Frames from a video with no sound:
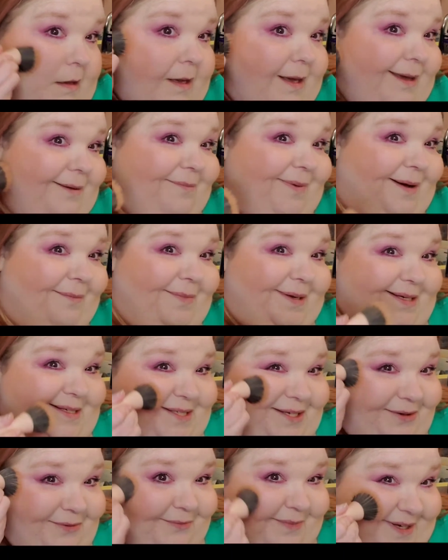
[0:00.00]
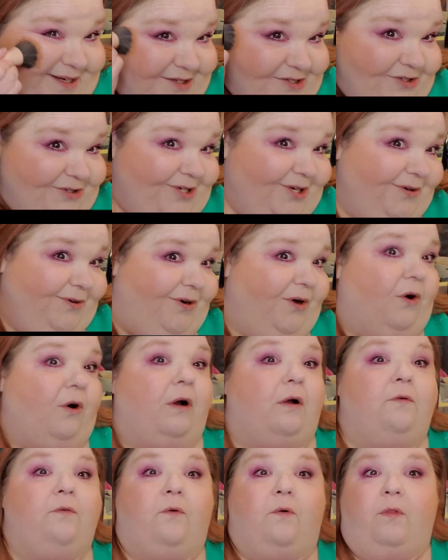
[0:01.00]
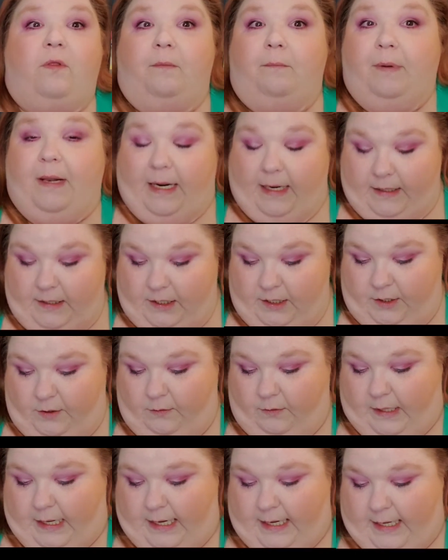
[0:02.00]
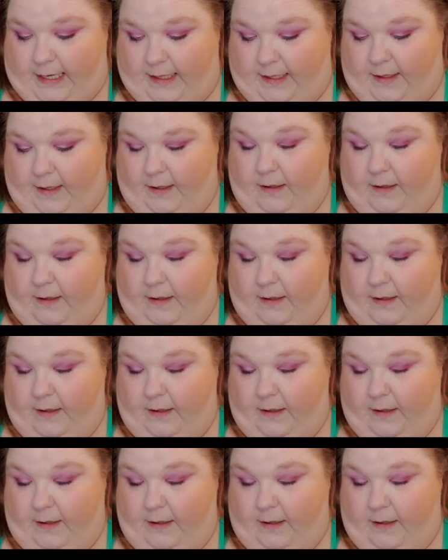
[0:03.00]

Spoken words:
it might be too much or too dark for them, but I do like